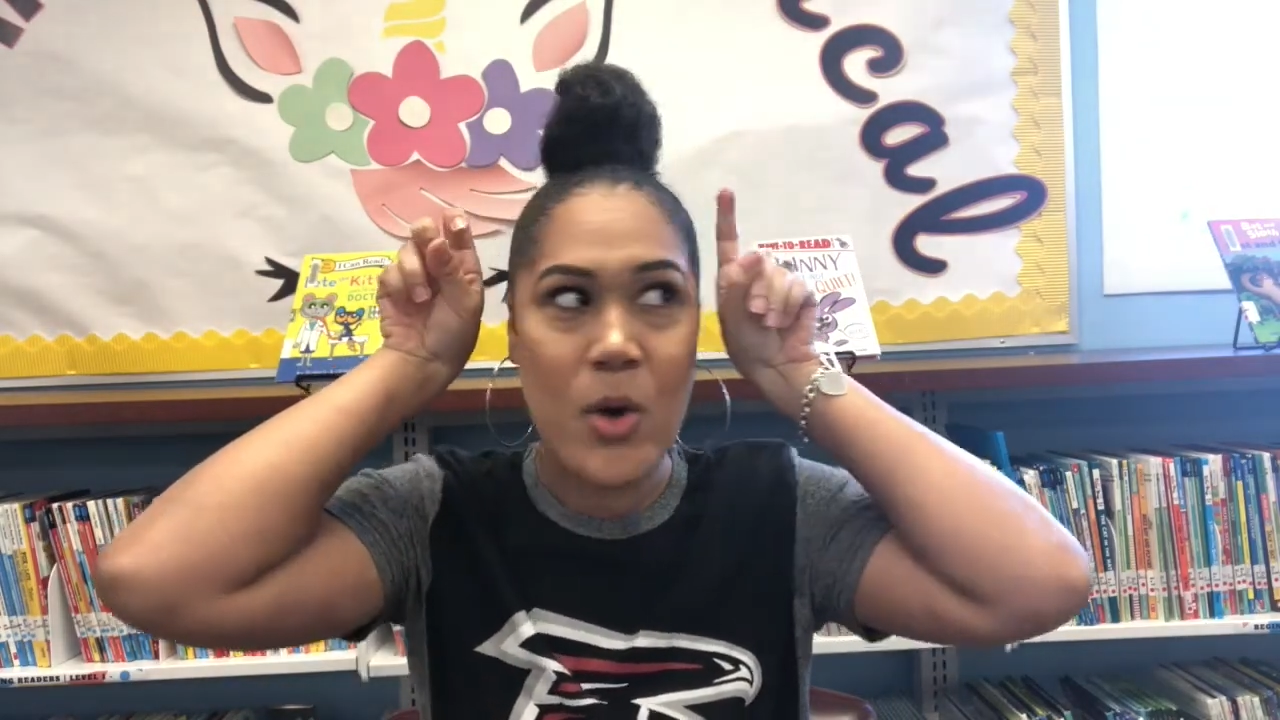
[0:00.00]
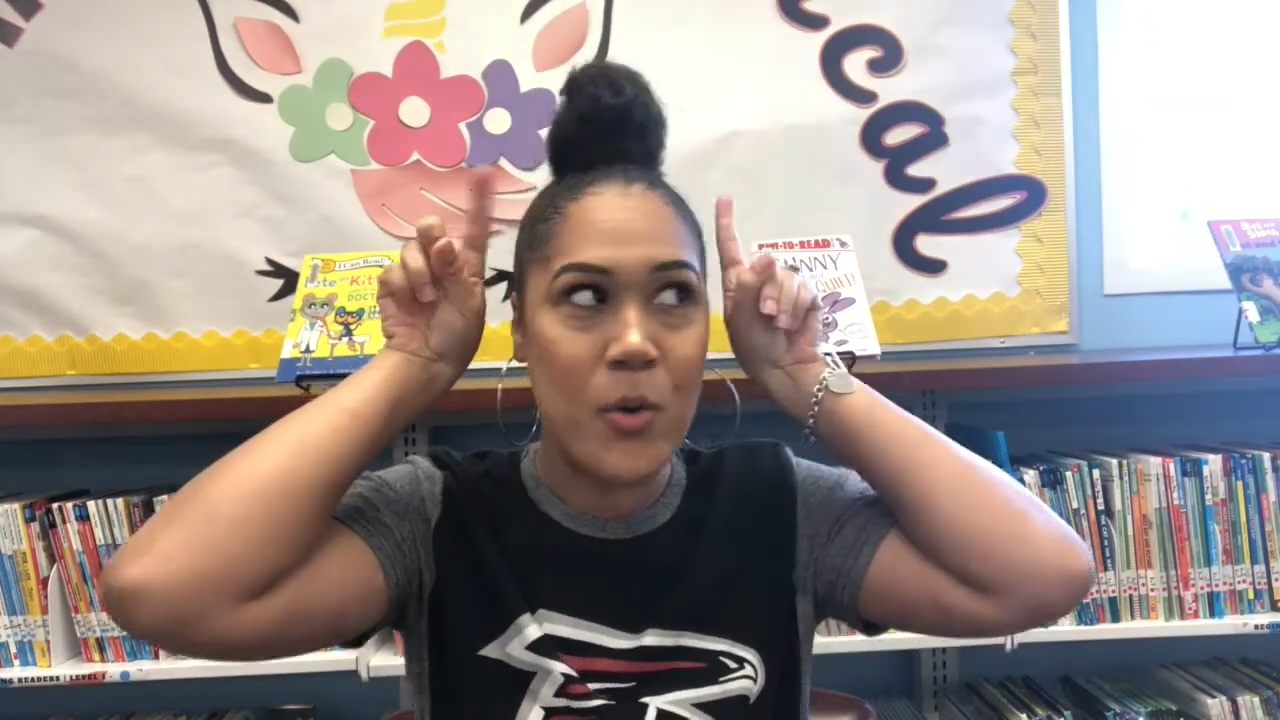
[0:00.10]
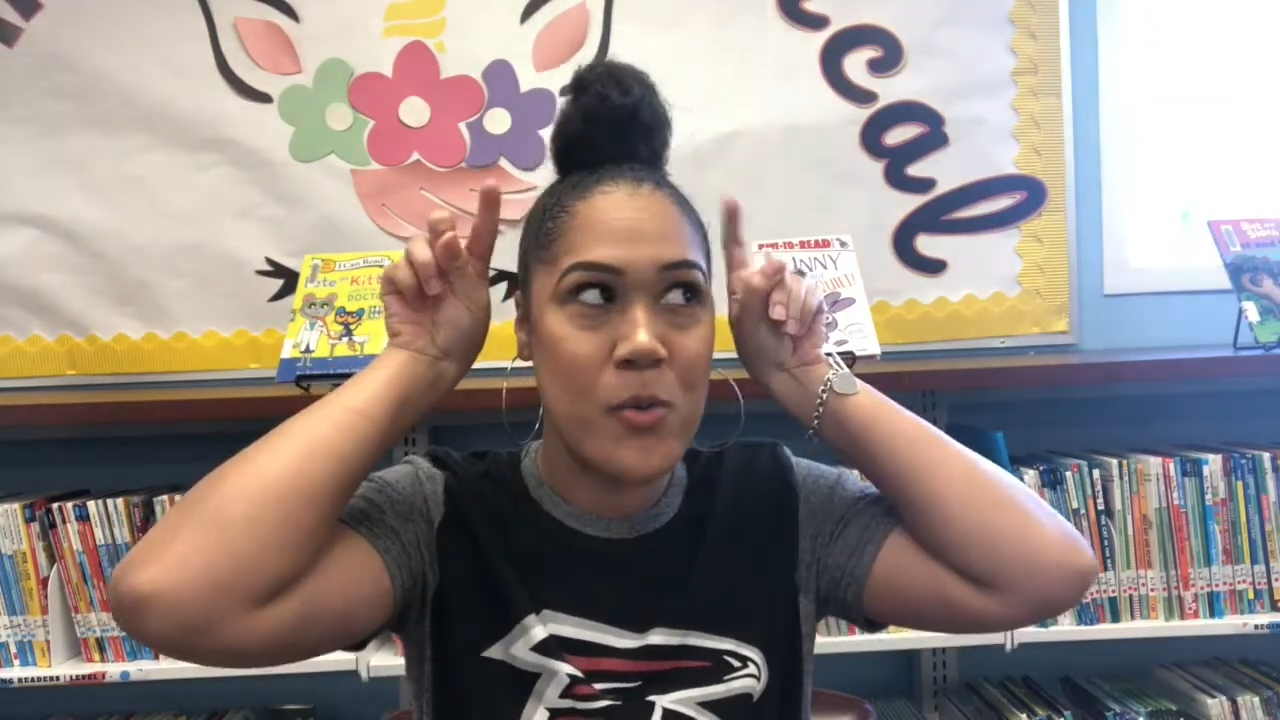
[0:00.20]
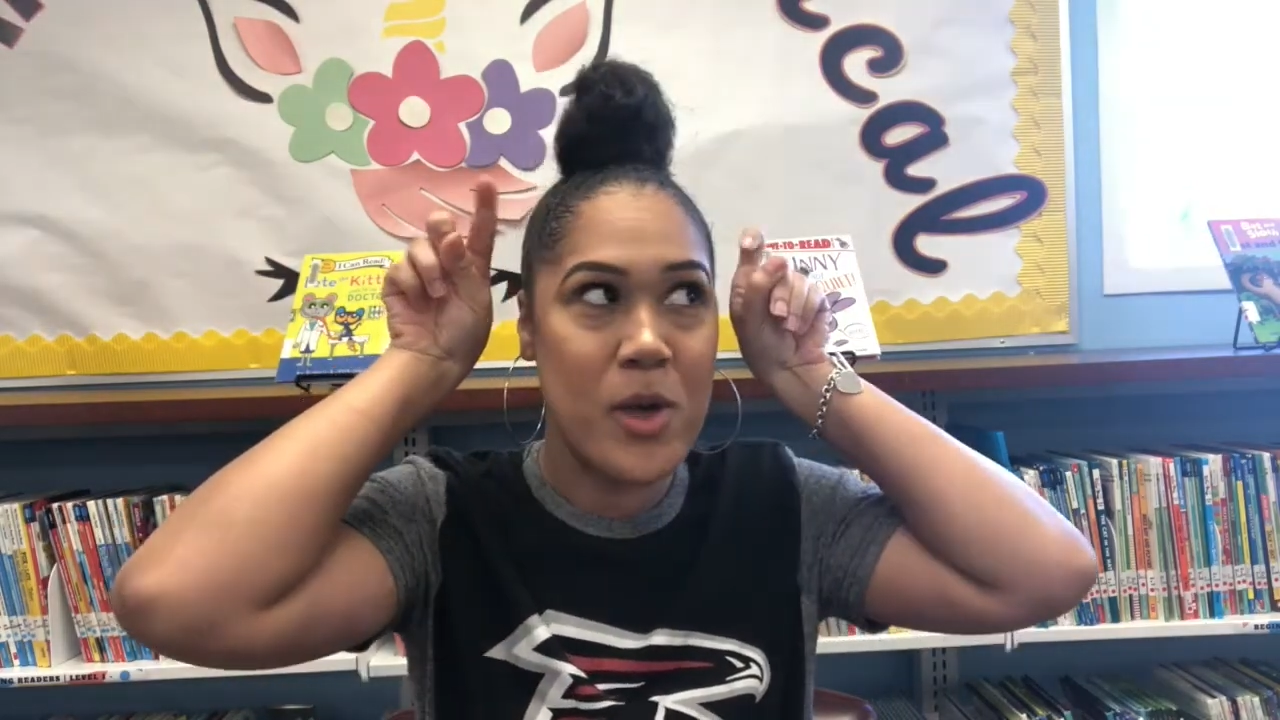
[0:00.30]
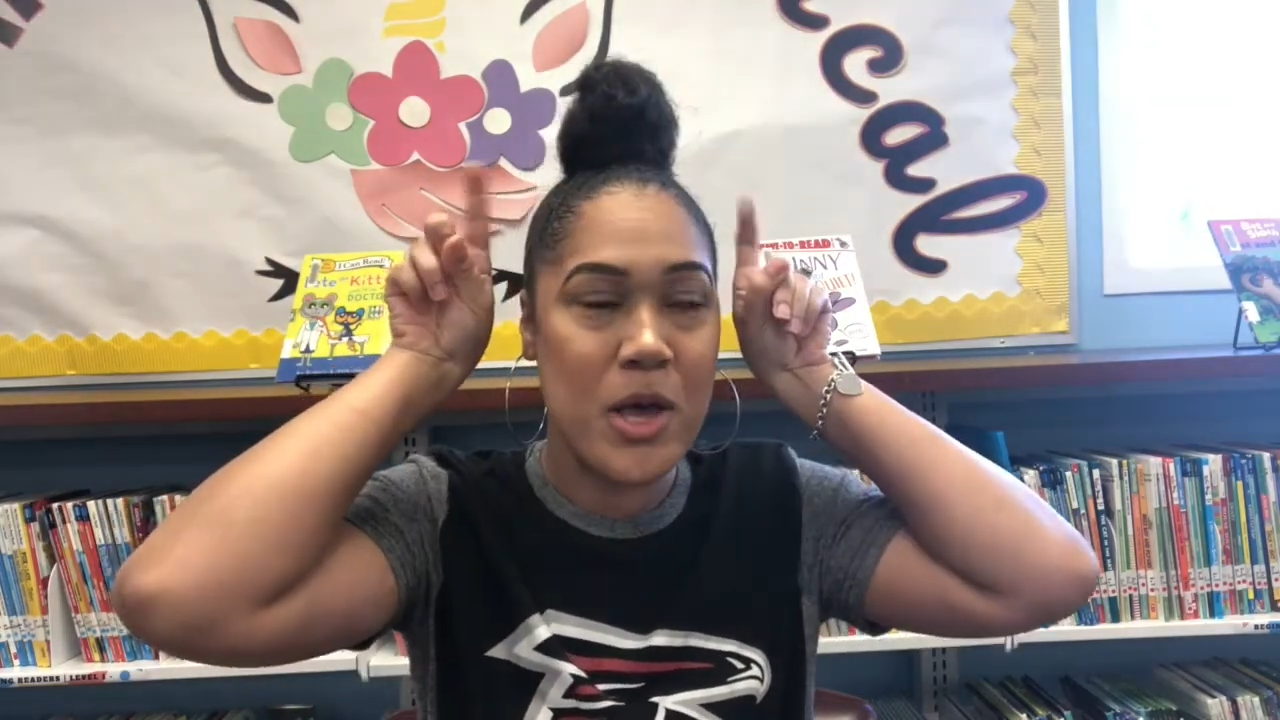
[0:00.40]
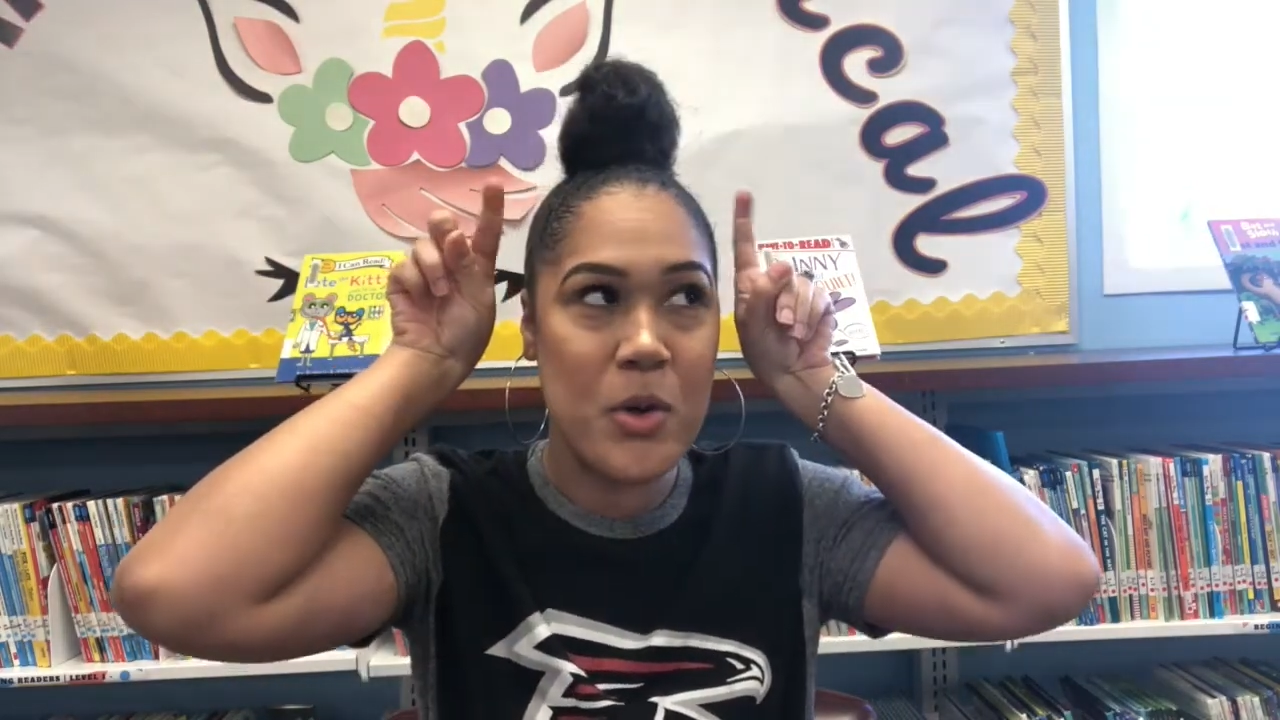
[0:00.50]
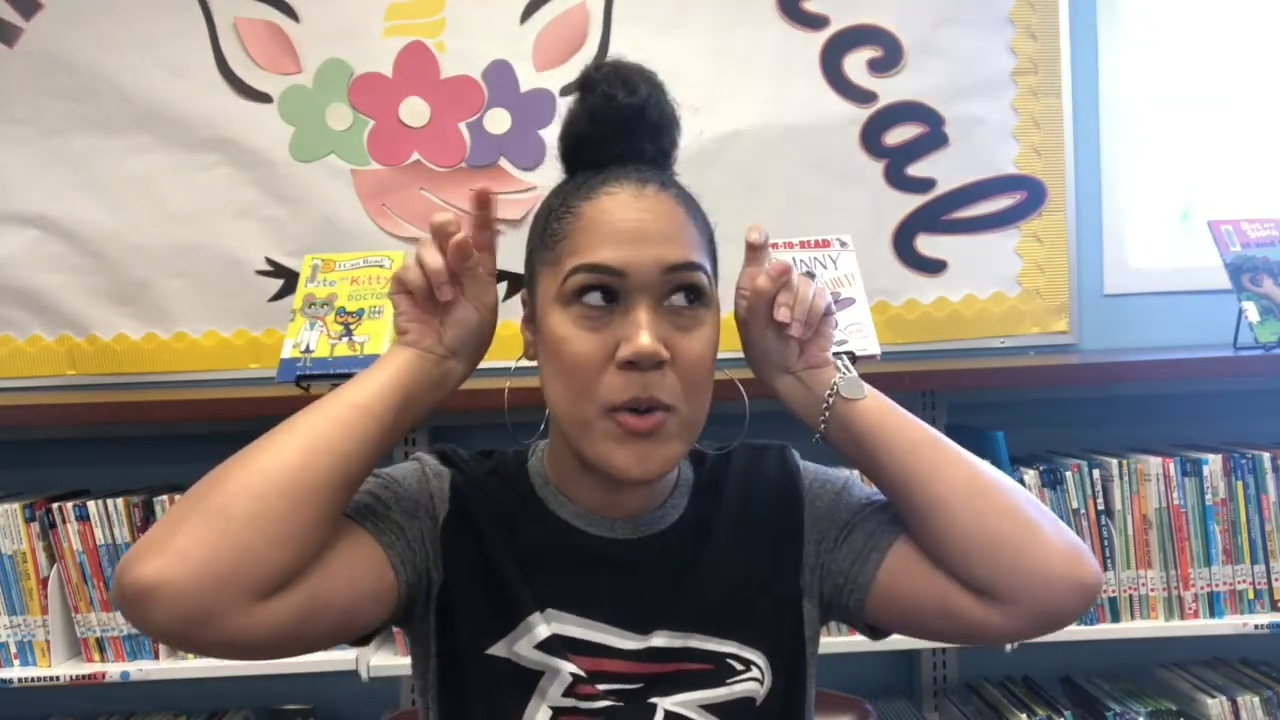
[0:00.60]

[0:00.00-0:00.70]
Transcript: wiggle,